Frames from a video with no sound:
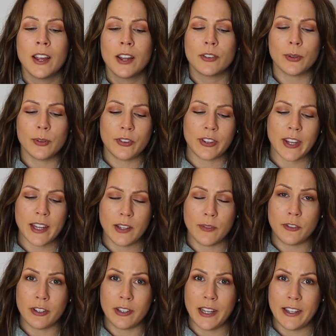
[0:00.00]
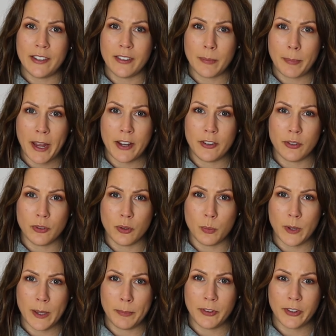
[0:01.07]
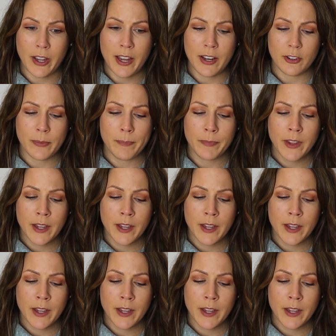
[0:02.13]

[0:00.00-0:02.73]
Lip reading: So say you've deleted a page on your website,